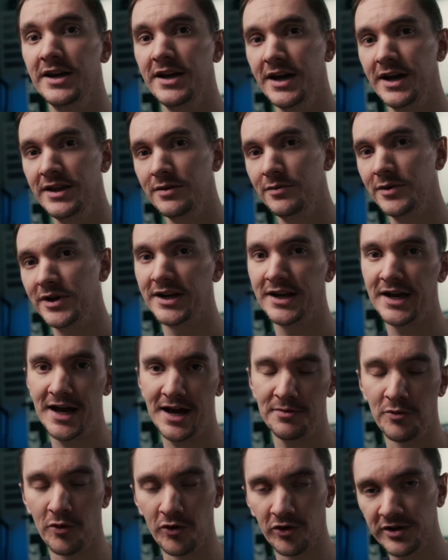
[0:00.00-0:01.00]
and then we can
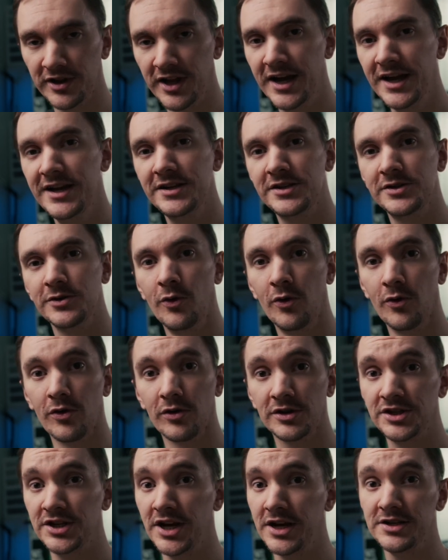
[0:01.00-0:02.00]
add more light or
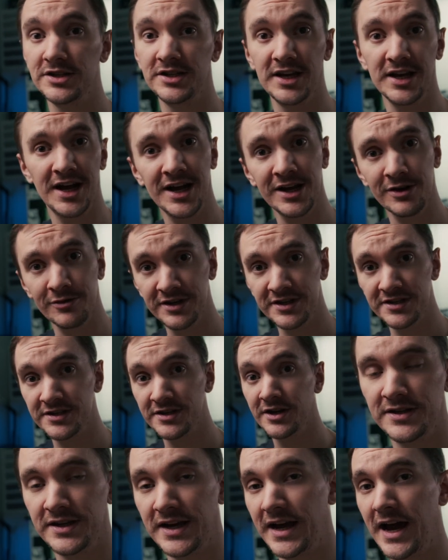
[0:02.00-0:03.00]
change the iris
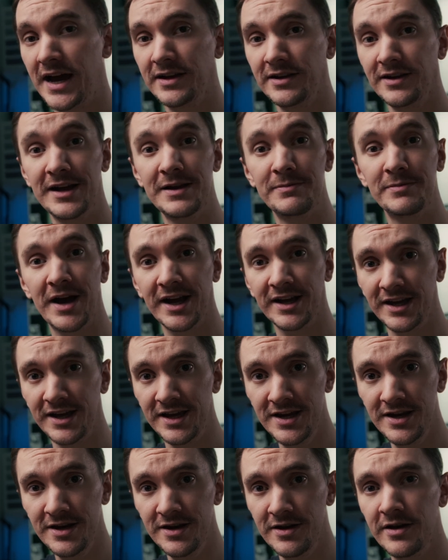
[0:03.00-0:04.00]
to add light back
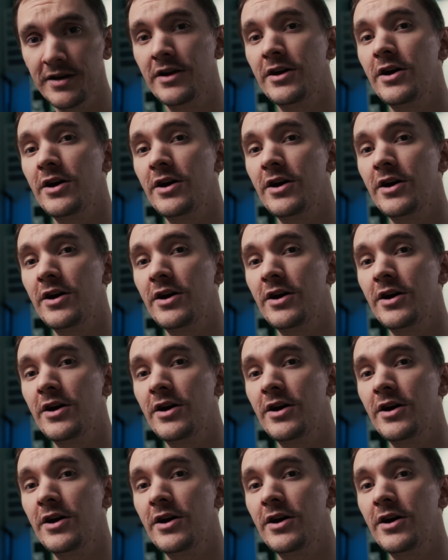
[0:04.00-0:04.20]
in,